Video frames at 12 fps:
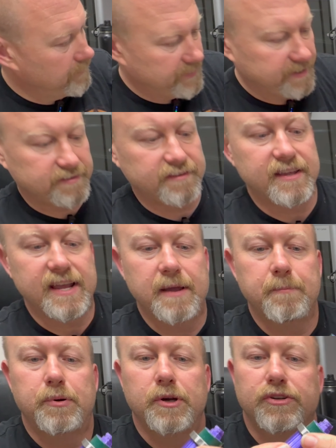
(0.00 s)
This is the
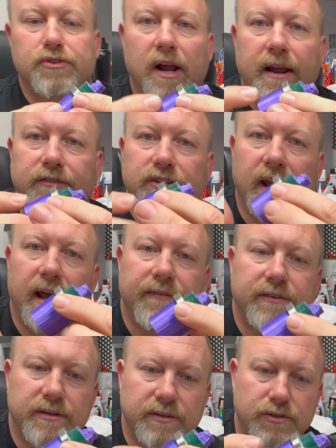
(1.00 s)
input drive
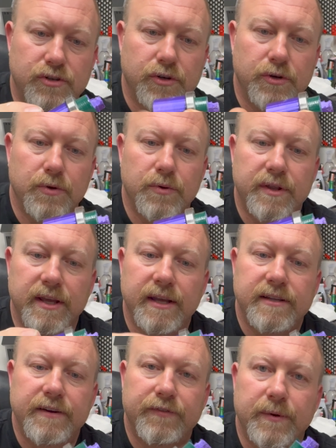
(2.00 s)
shaft to the
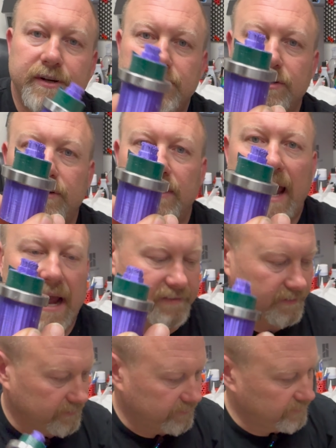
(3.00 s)
differential
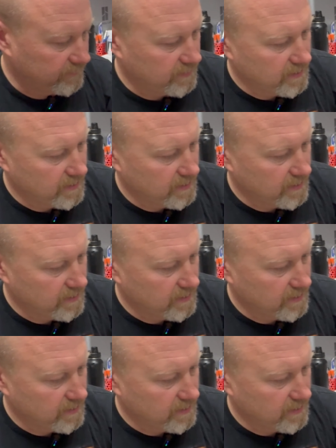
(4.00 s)
axles.